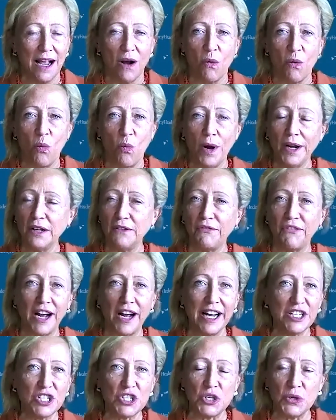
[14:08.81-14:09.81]
What
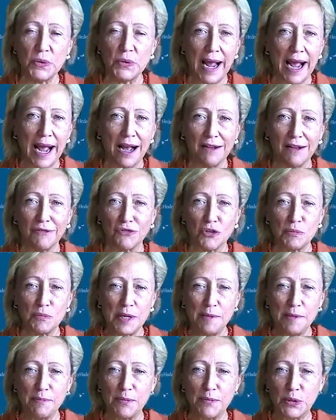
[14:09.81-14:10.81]
advice do you have for
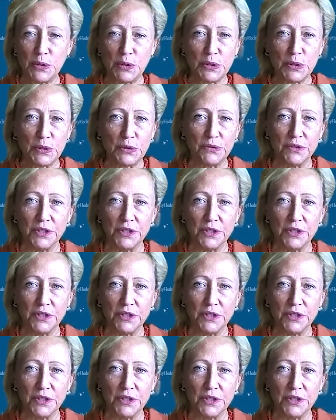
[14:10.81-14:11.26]
people,